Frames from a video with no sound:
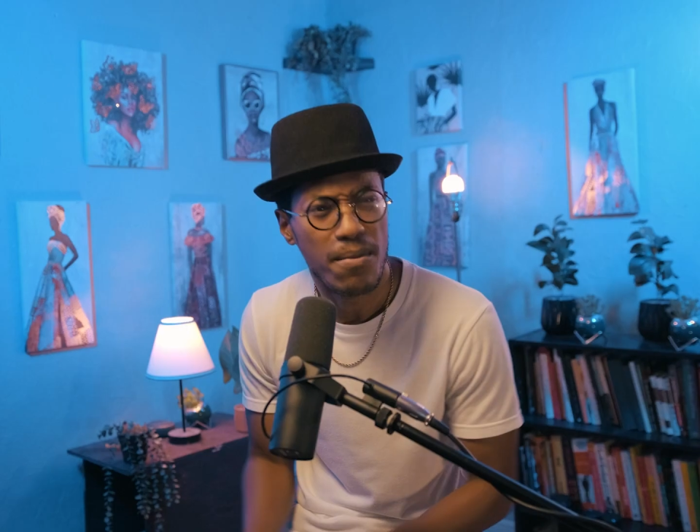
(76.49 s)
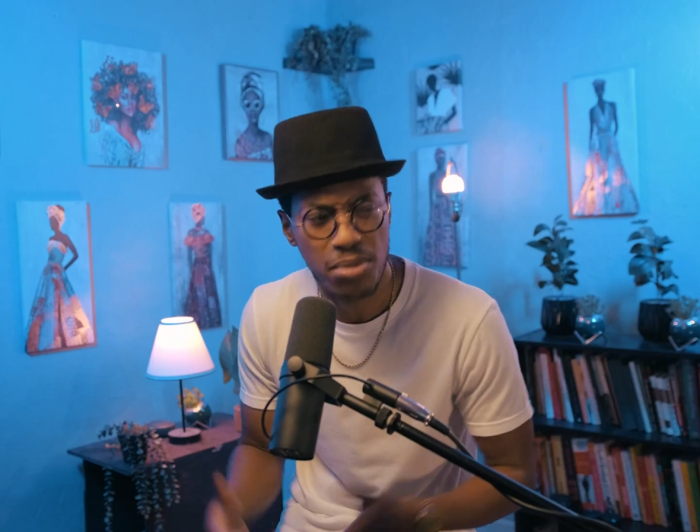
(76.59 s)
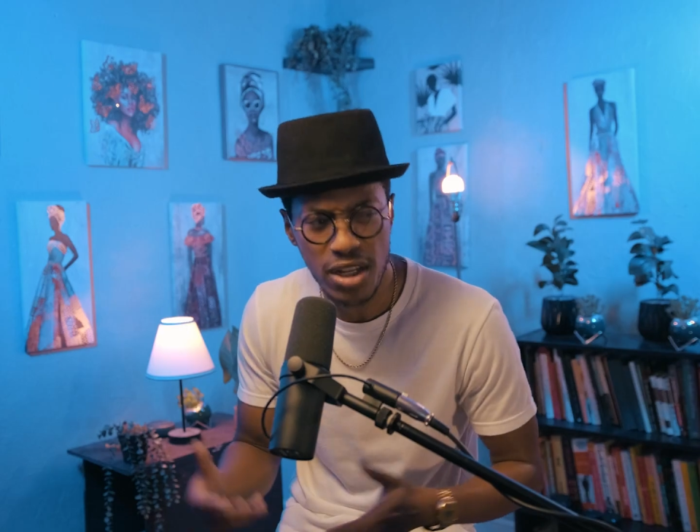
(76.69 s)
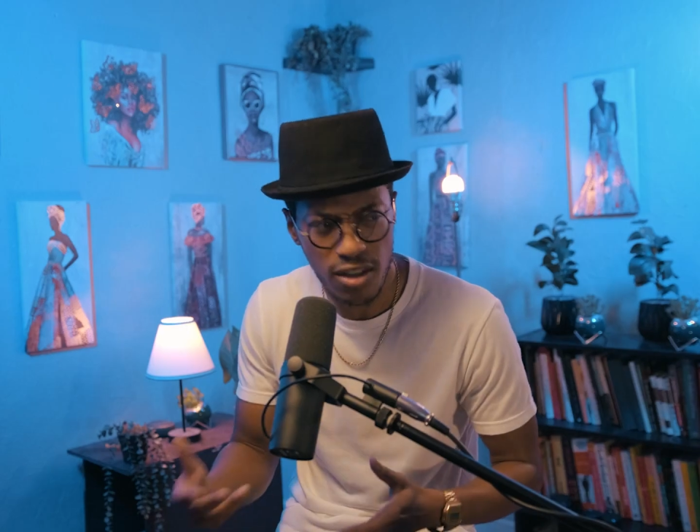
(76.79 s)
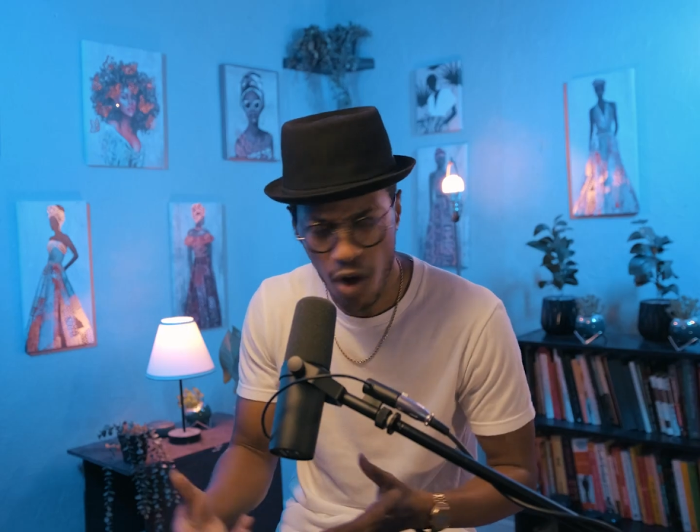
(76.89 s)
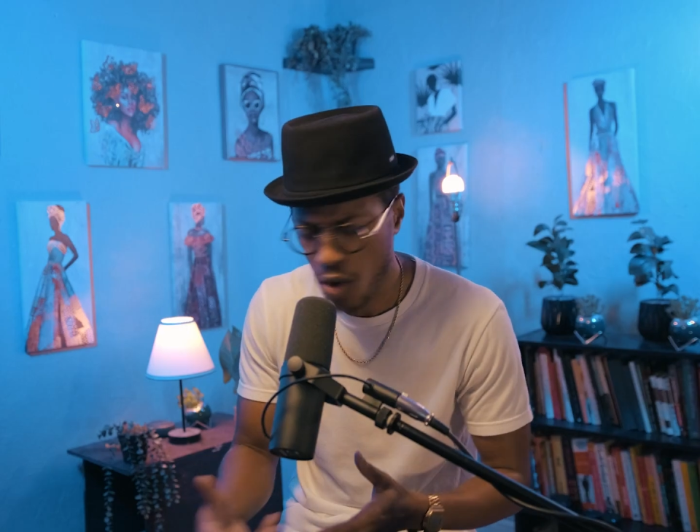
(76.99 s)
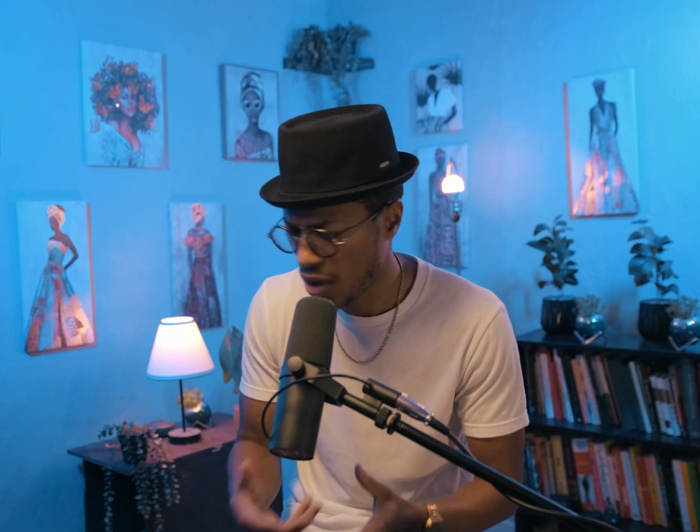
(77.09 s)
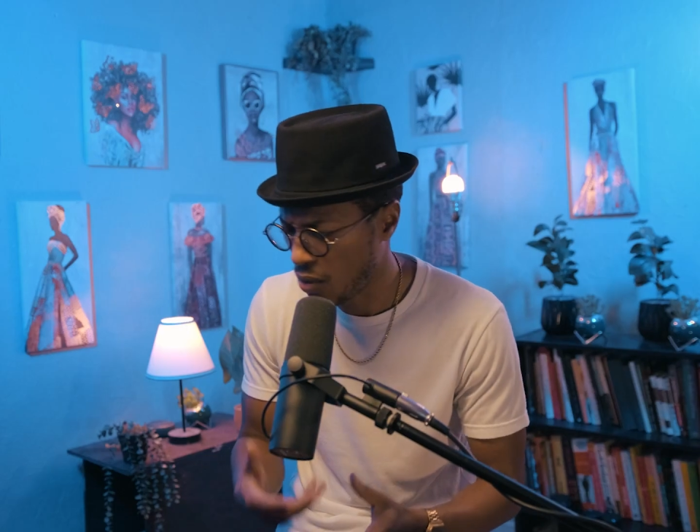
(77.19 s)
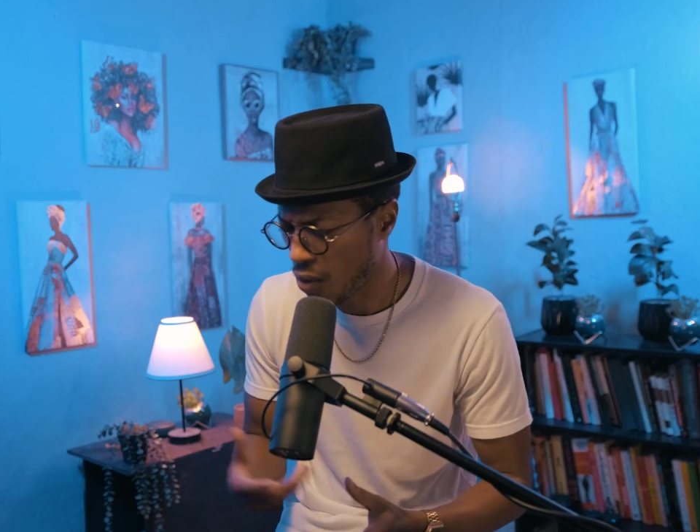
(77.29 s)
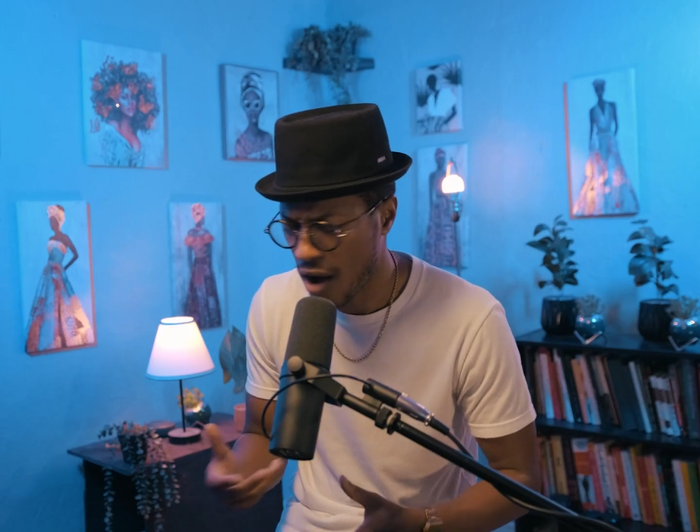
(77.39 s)
Beads of
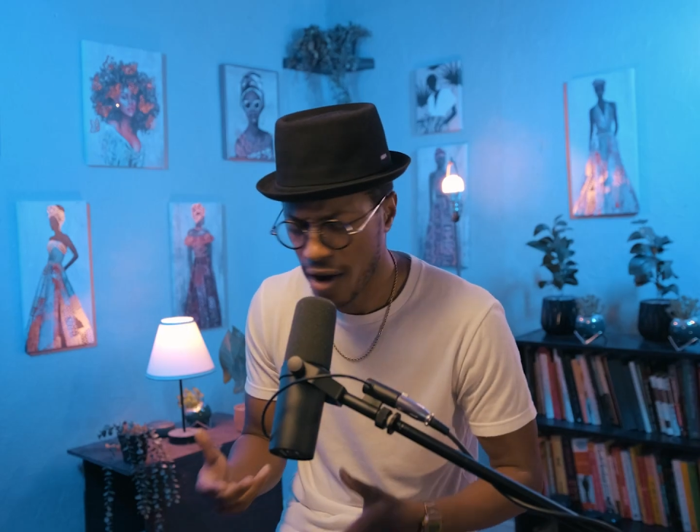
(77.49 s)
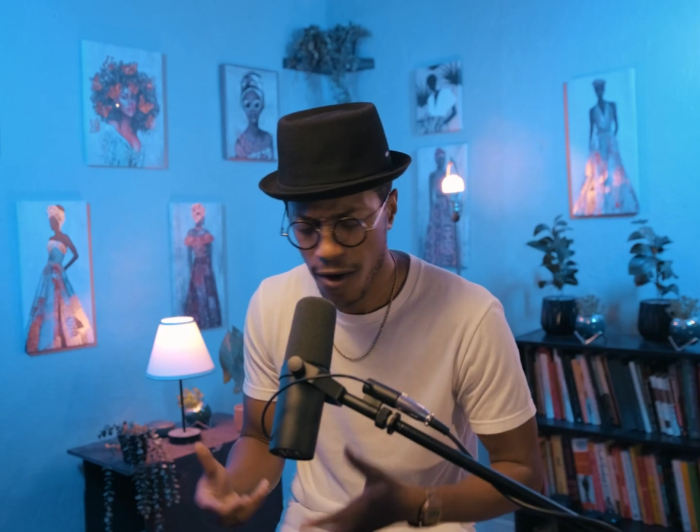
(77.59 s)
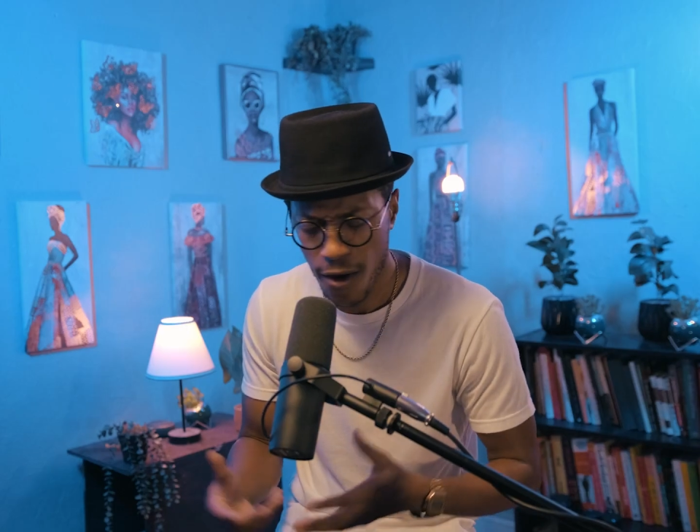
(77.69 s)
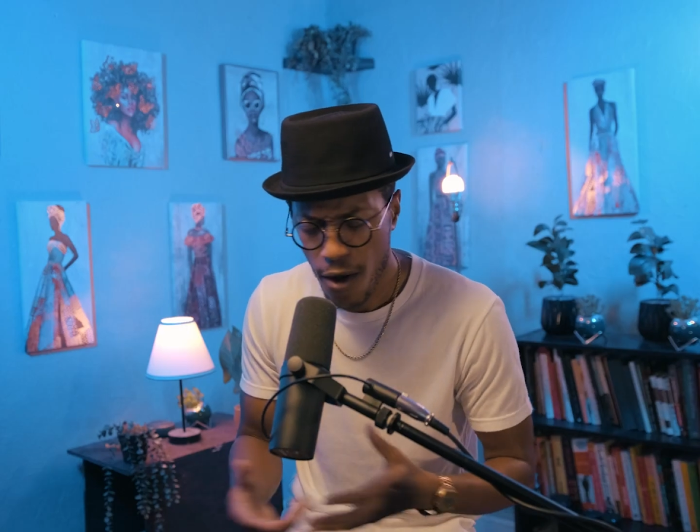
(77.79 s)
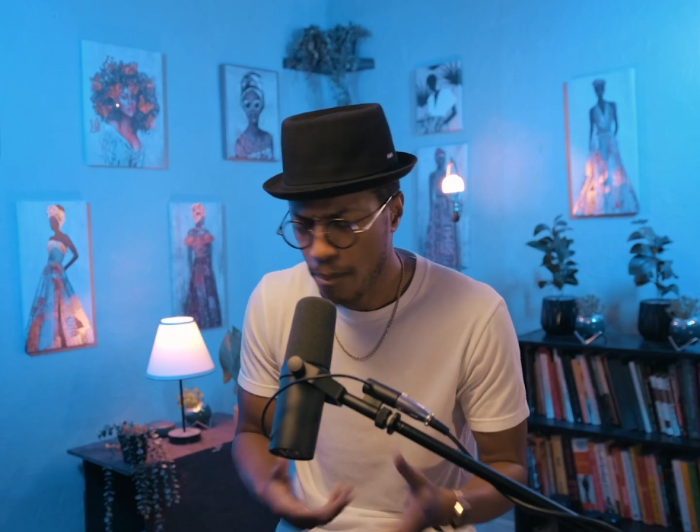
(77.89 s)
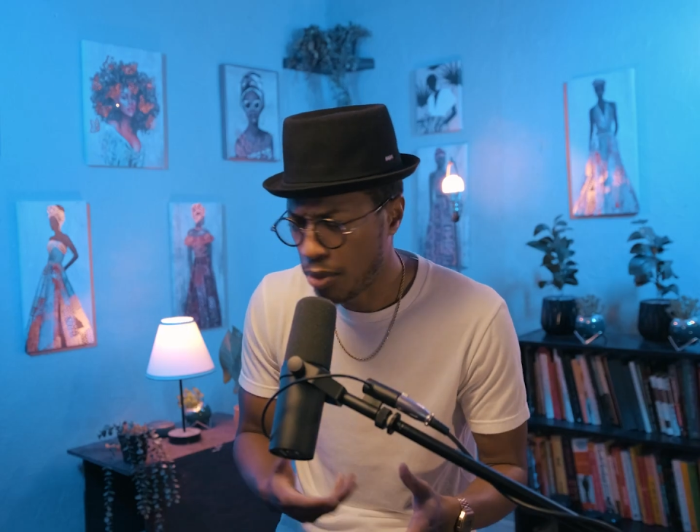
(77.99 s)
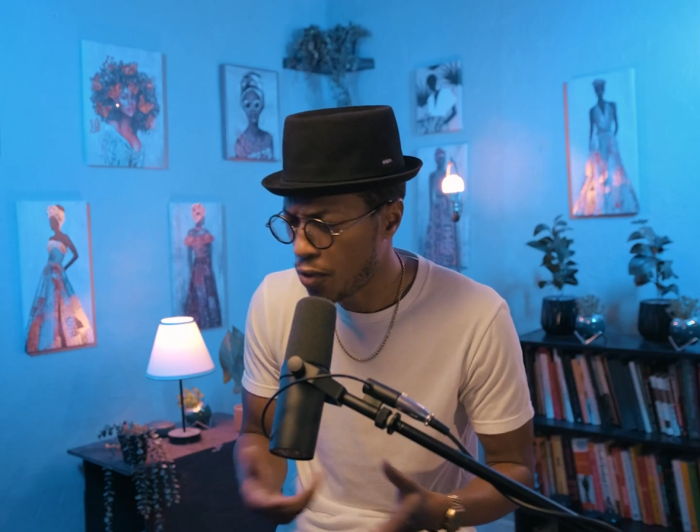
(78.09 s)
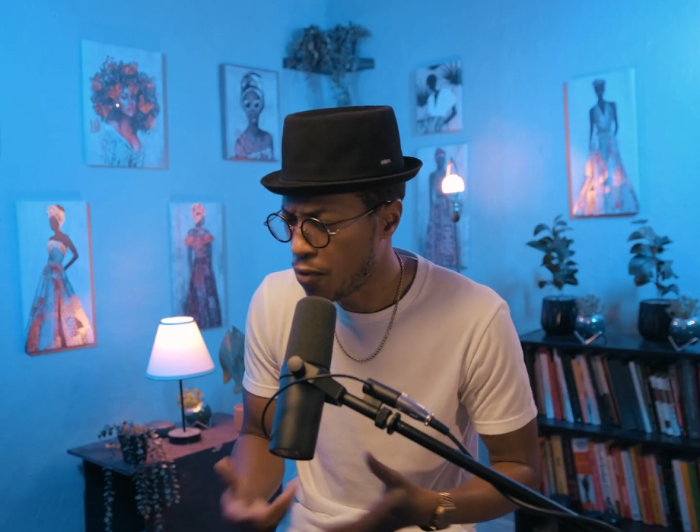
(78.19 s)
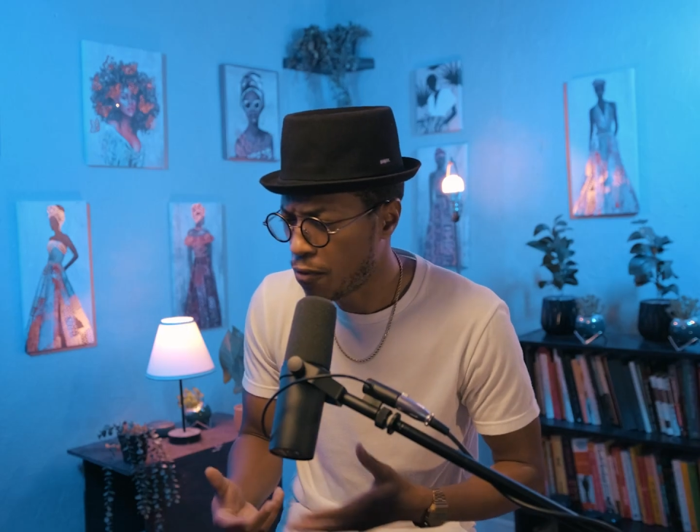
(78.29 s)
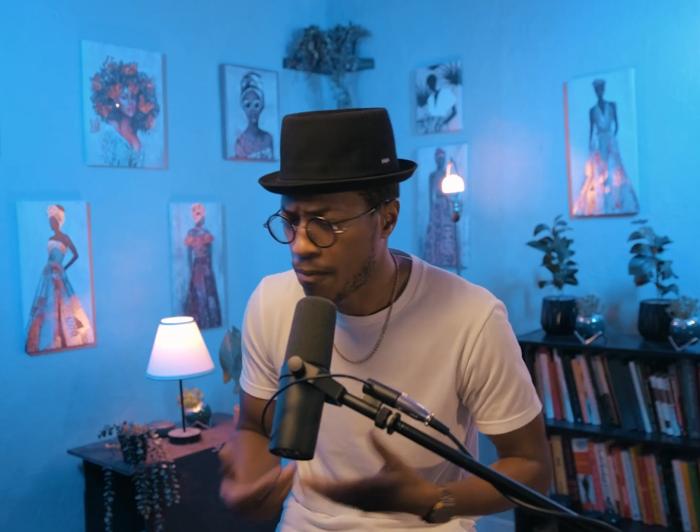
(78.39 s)
holy water
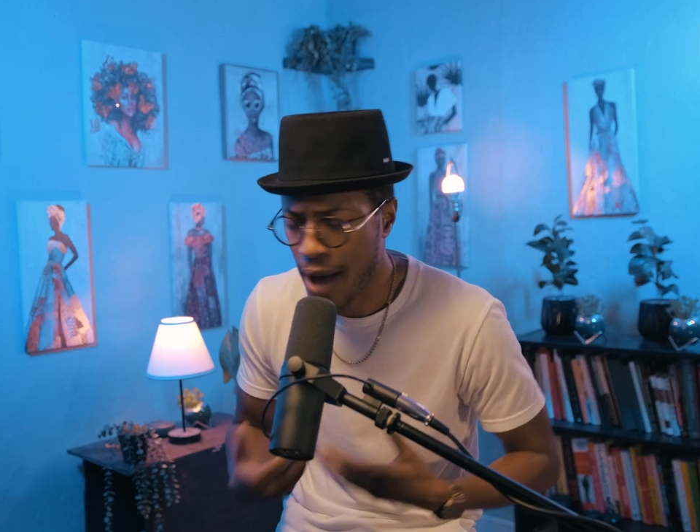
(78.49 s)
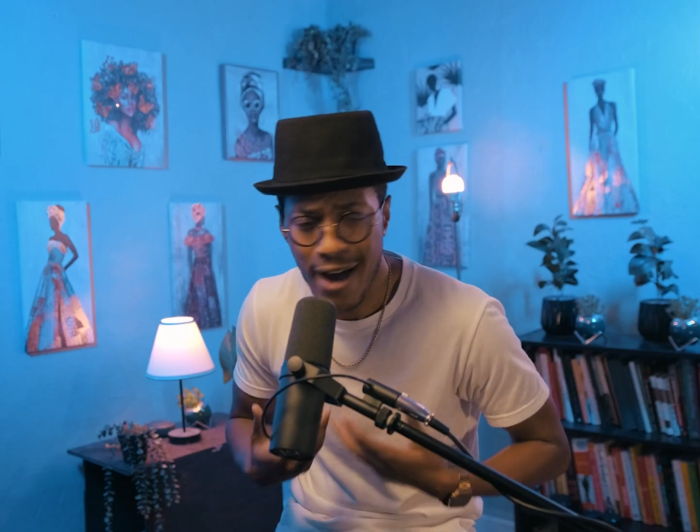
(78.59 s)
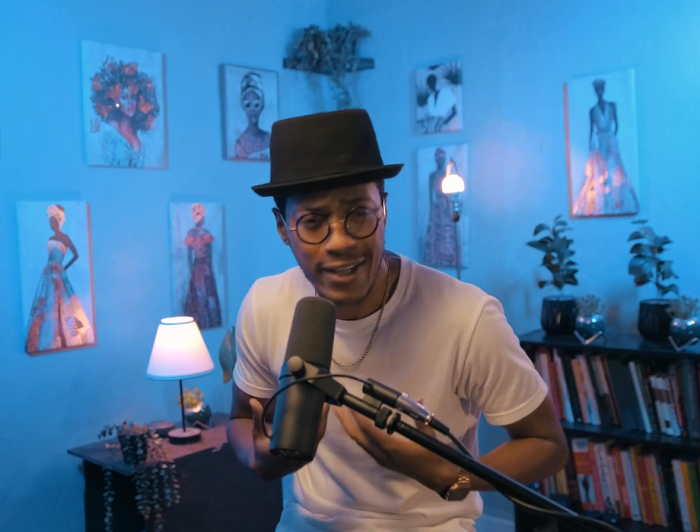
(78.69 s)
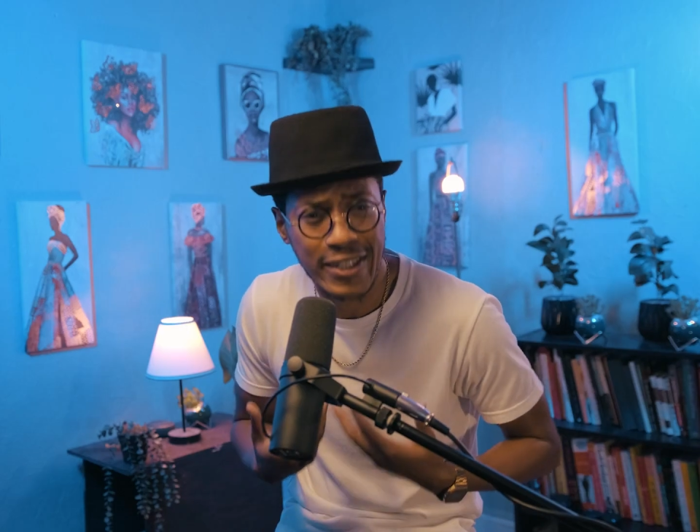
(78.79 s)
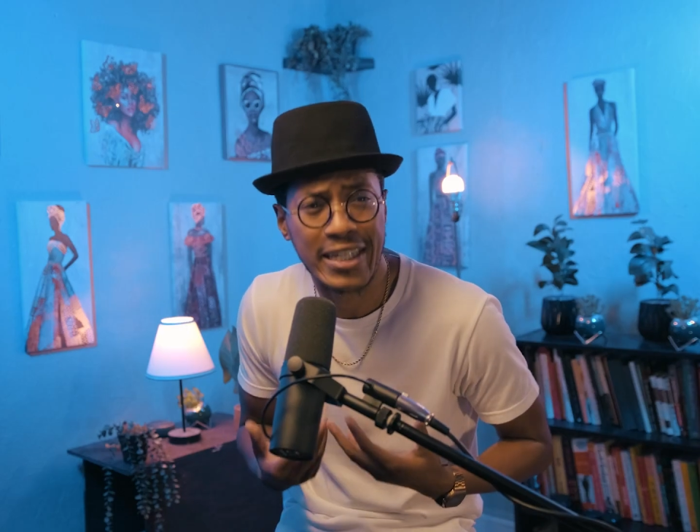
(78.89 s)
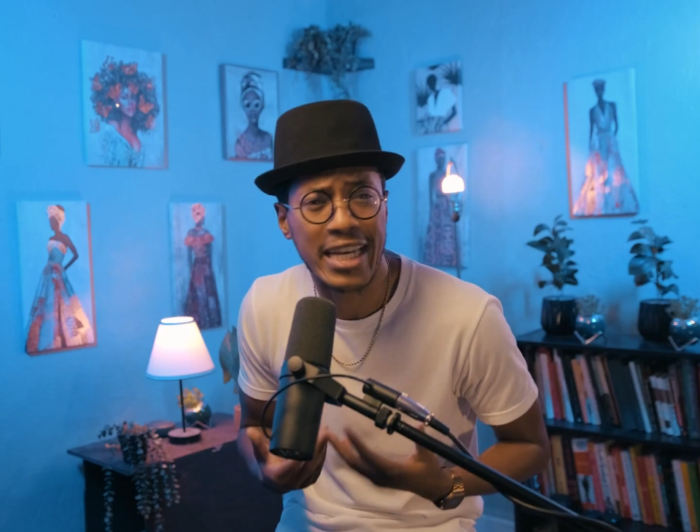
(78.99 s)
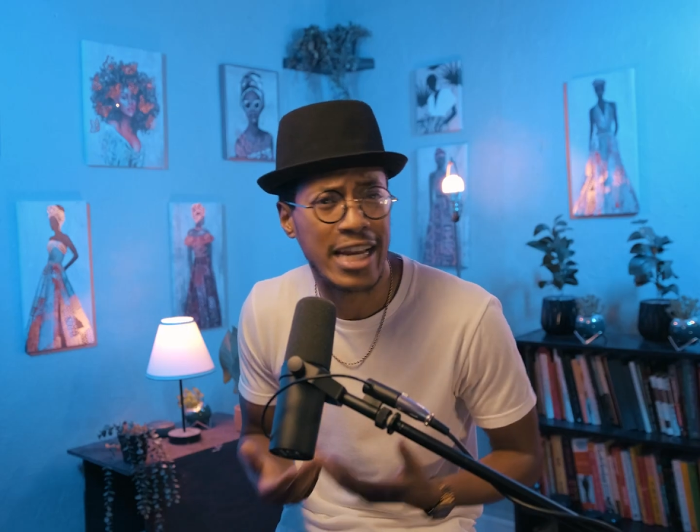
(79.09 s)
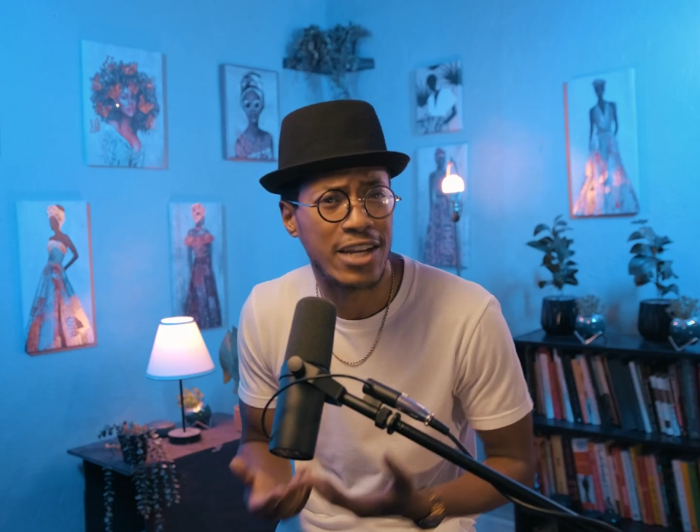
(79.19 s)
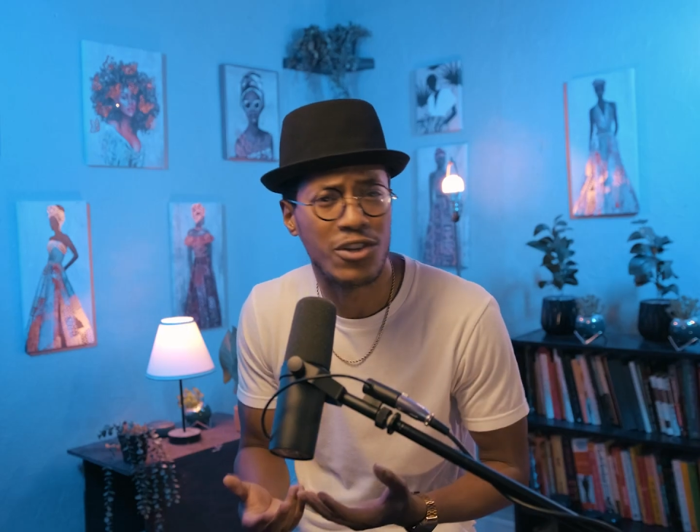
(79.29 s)
bloom from our skin,